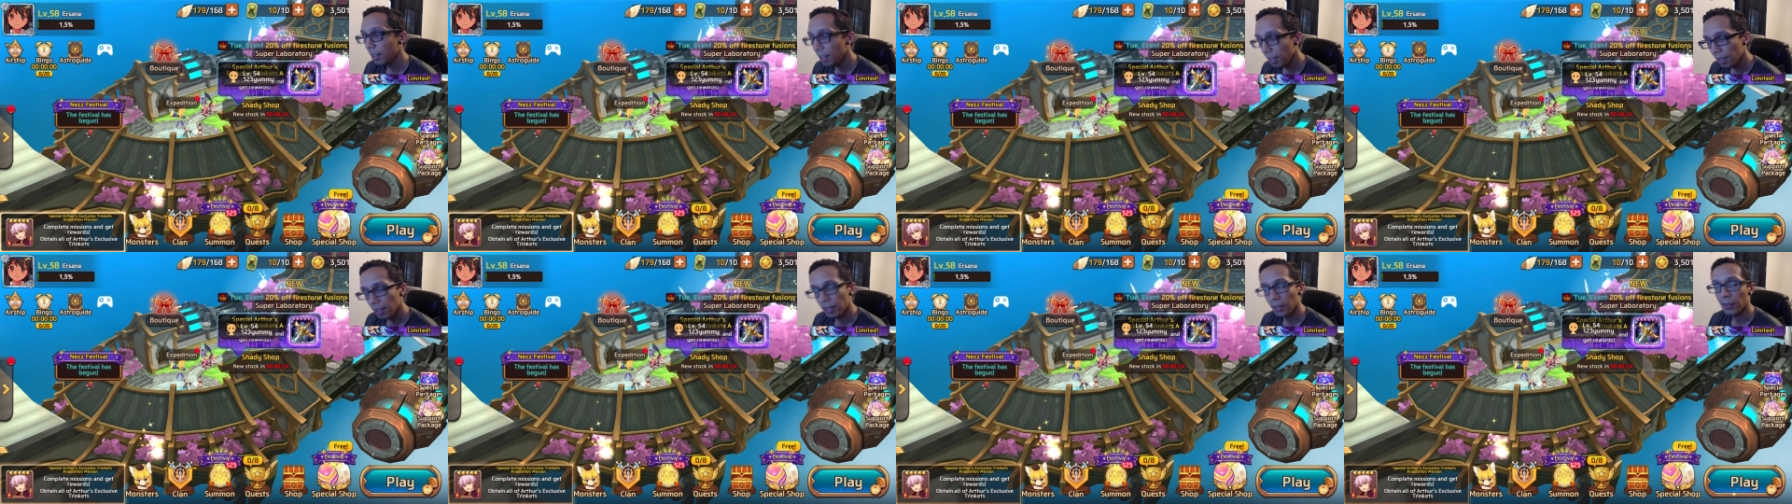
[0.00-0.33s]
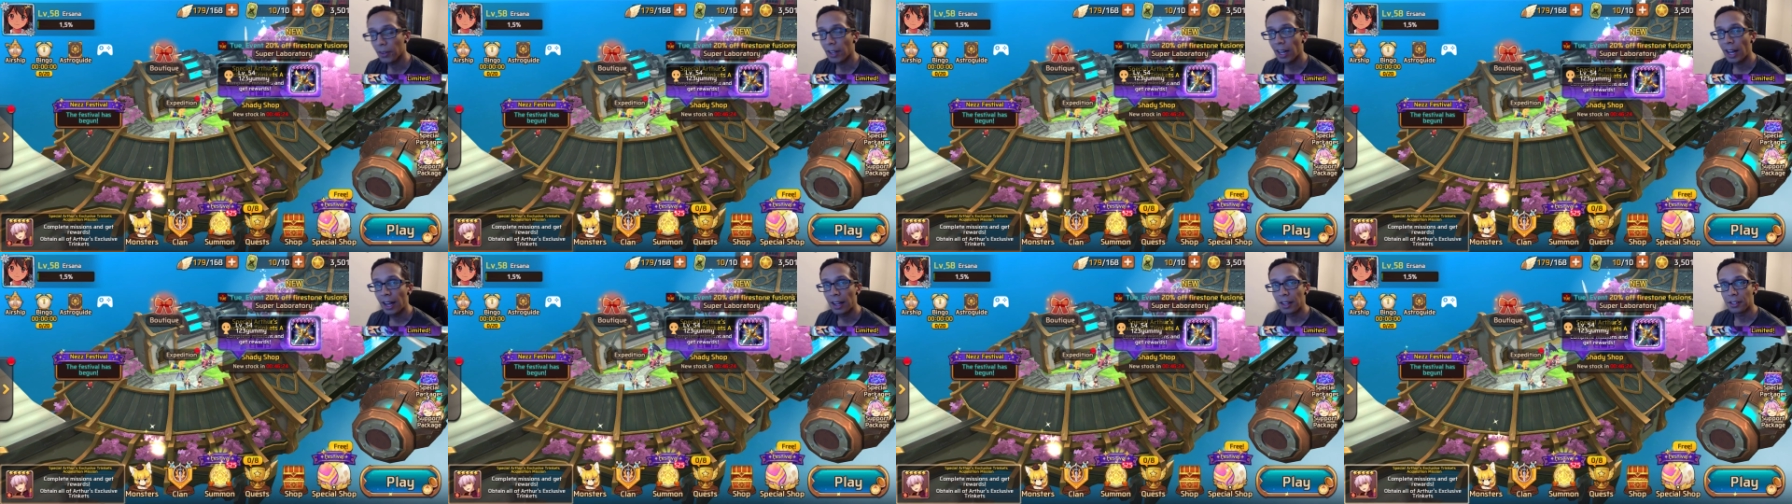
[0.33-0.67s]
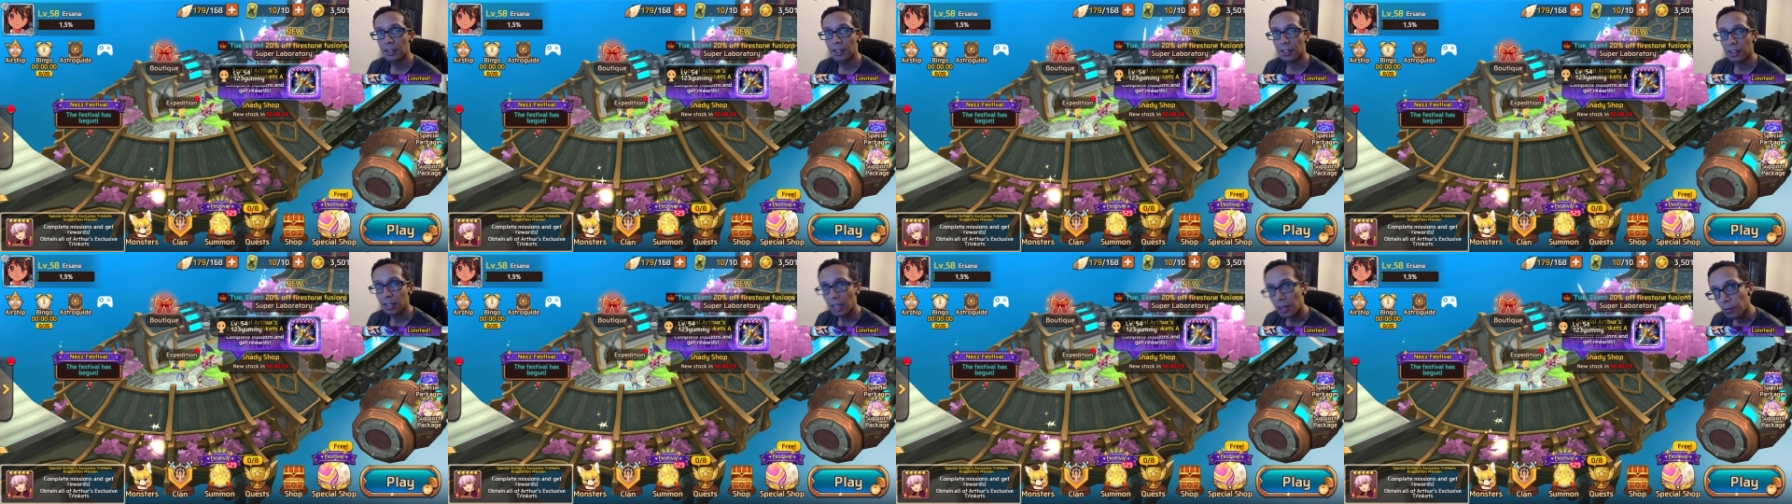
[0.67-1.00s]
Hello
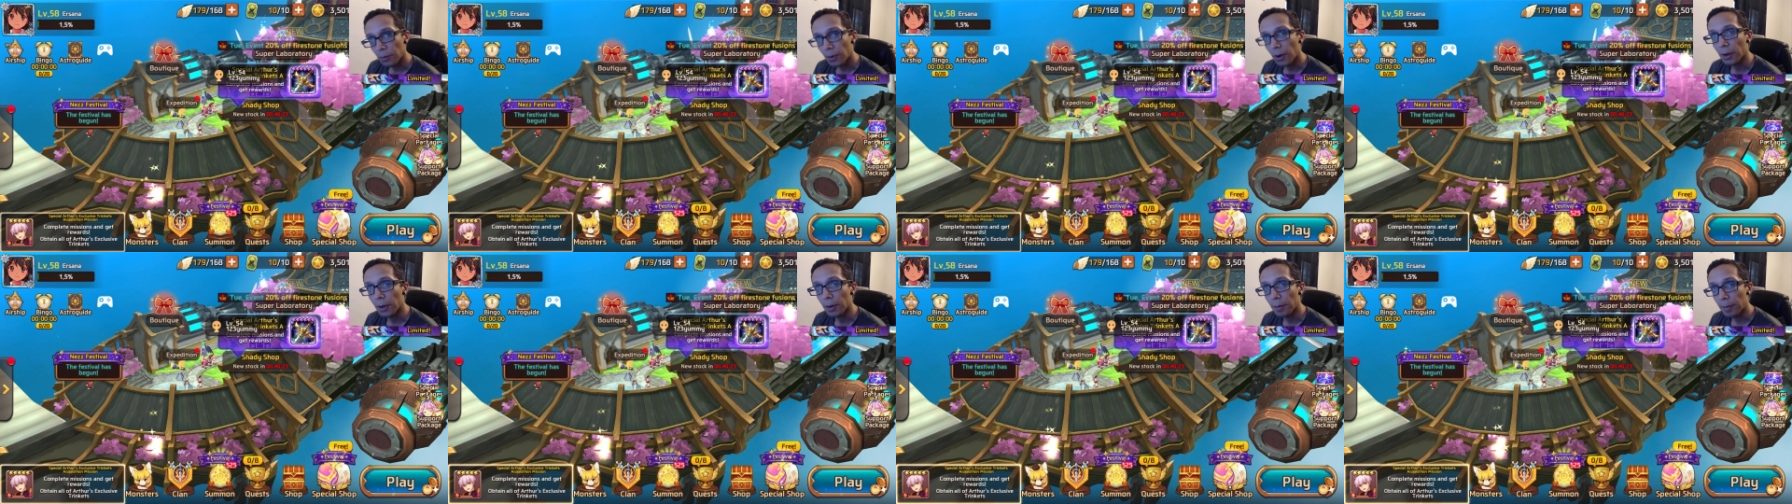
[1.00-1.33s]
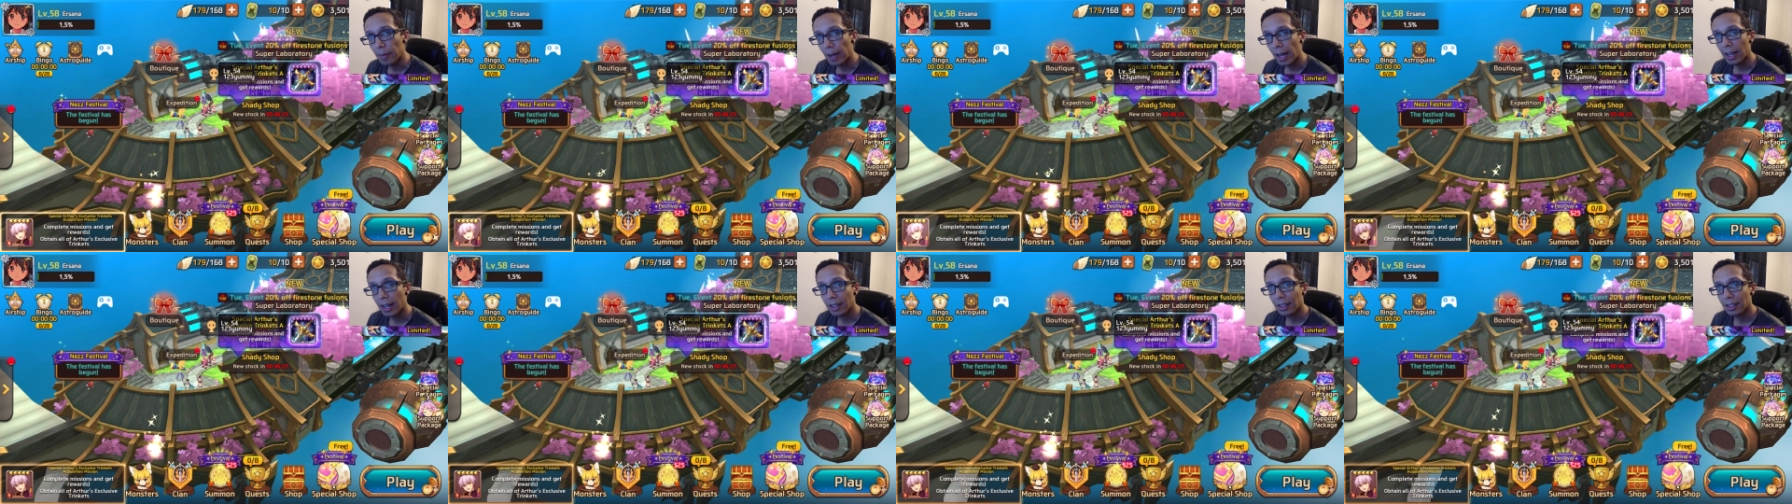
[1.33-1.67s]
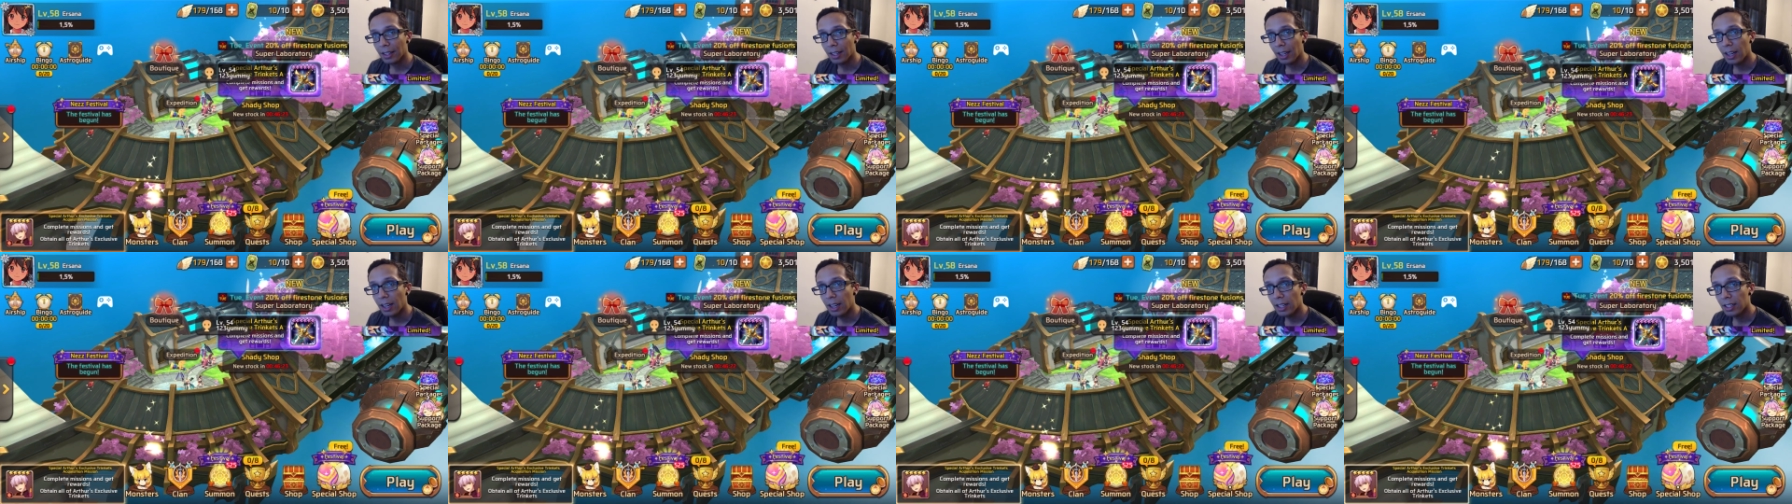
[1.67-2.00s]
guys and welcome
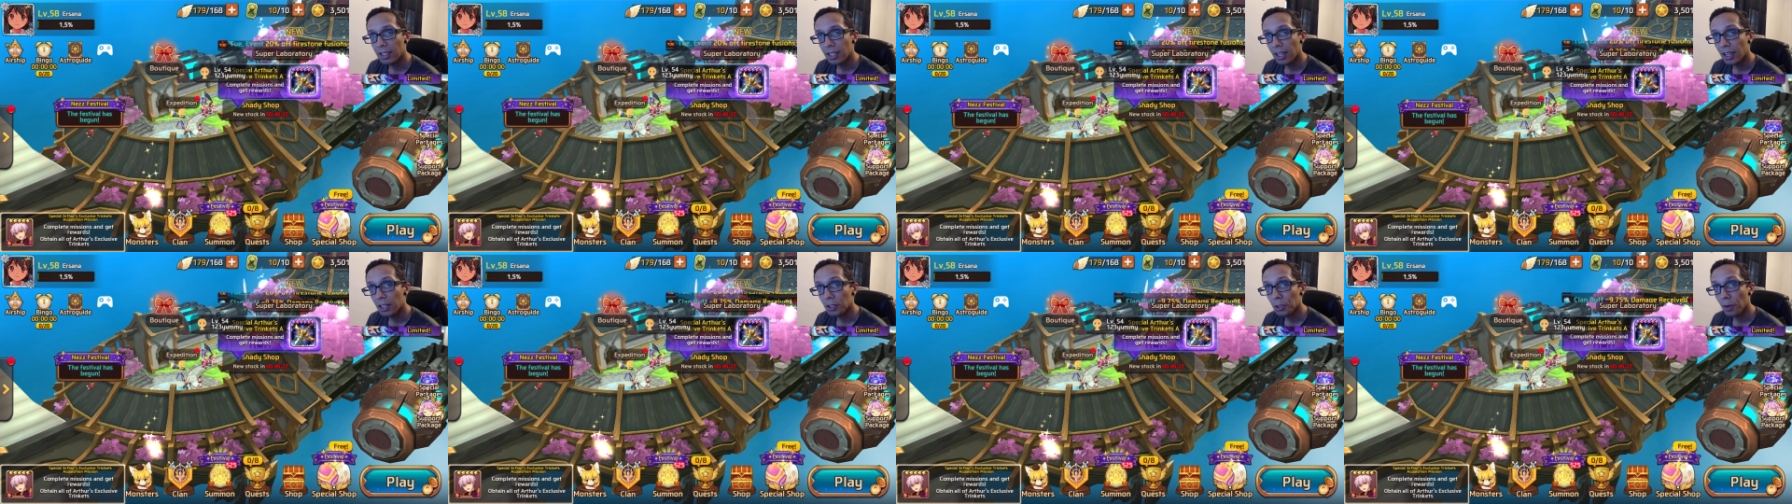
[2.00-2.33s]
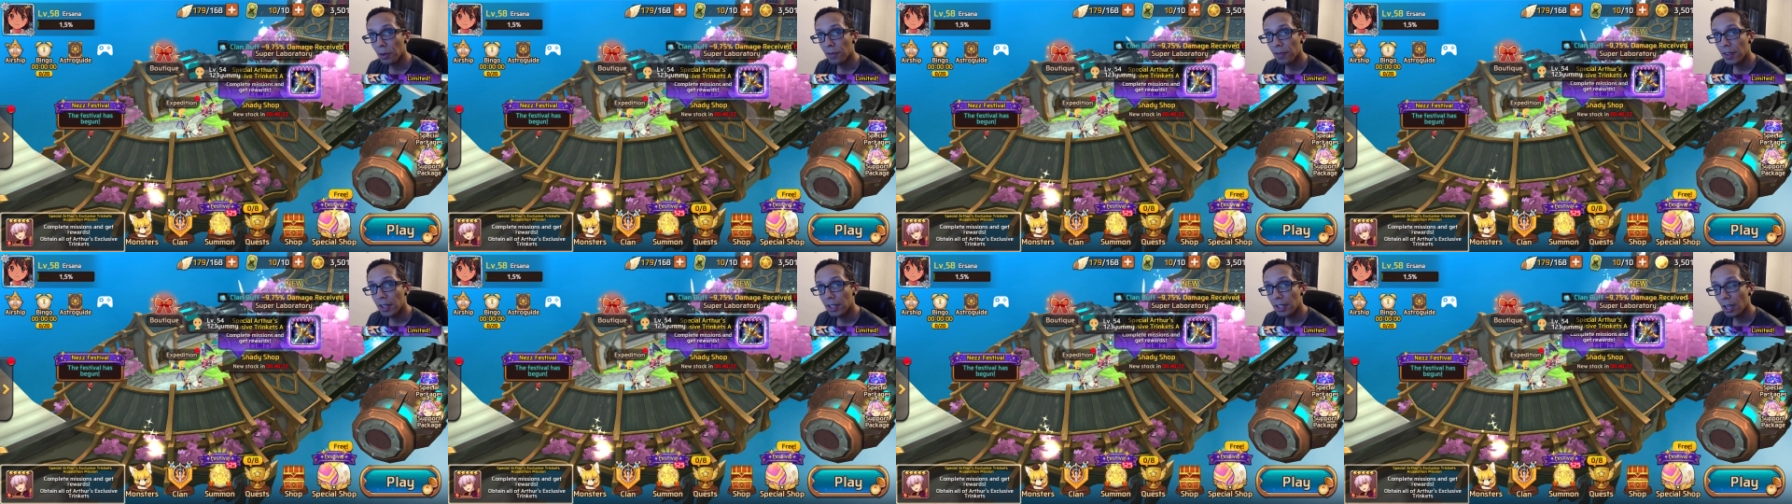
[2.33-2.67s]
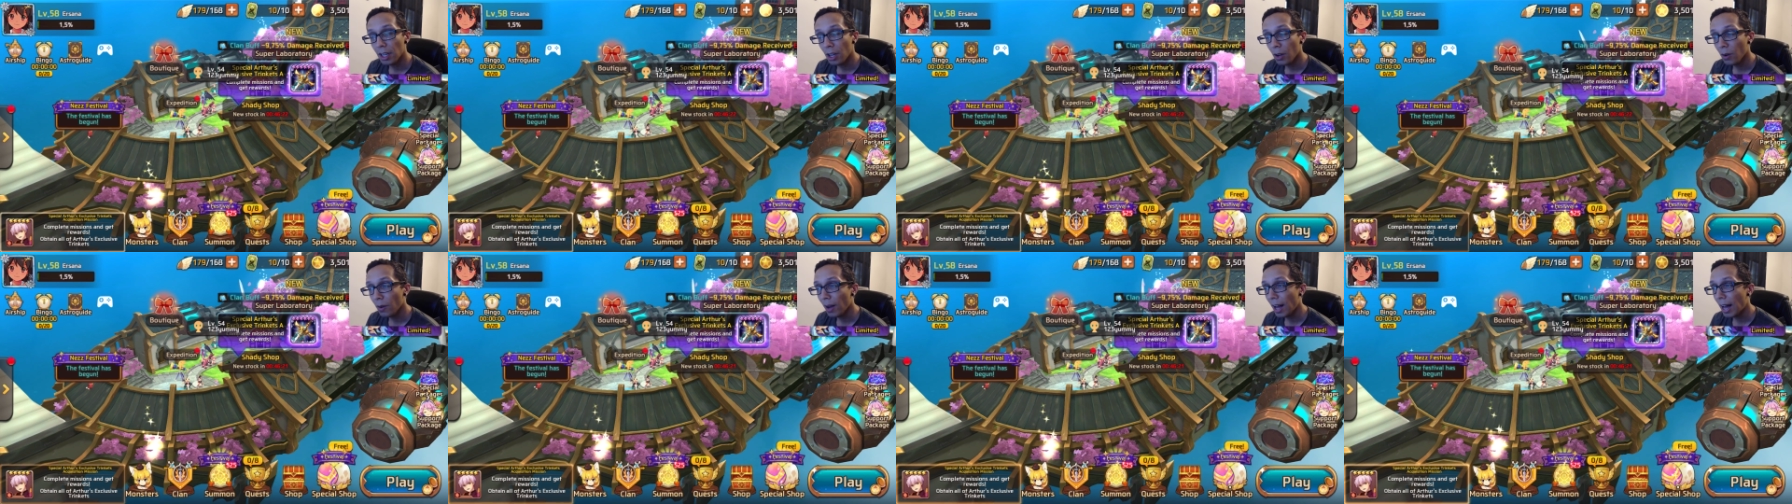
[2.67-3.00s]
back and in today's
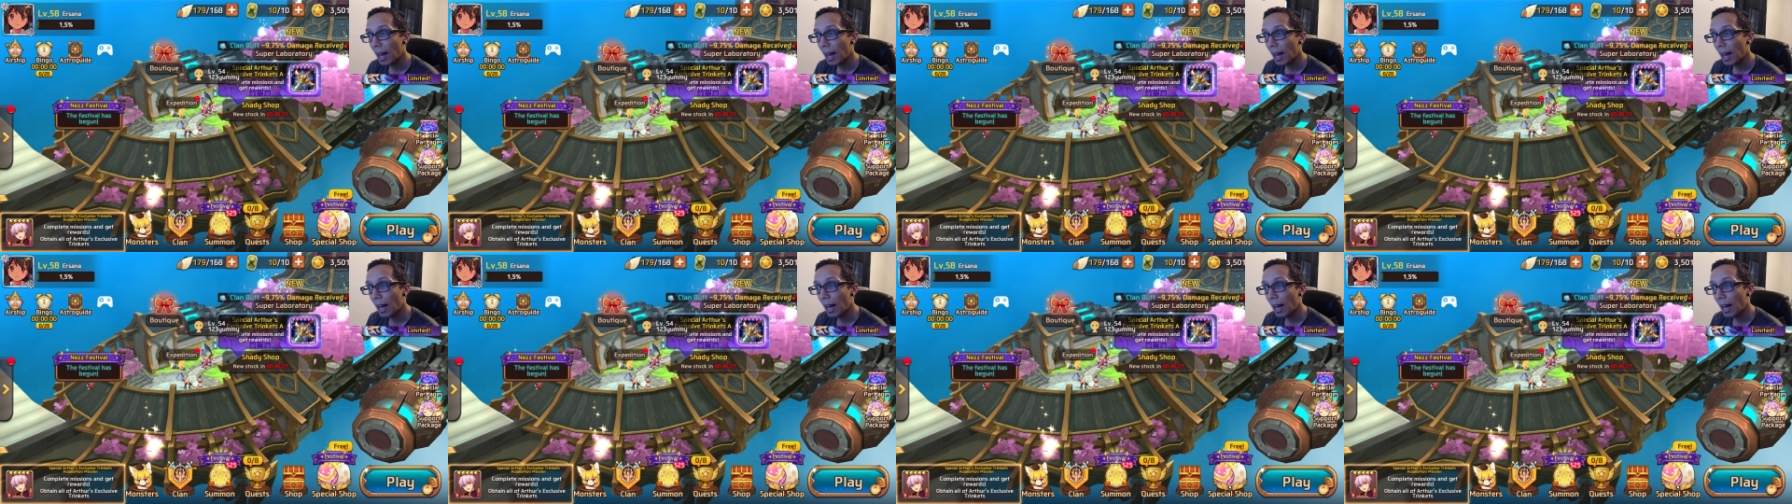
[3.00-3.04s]
video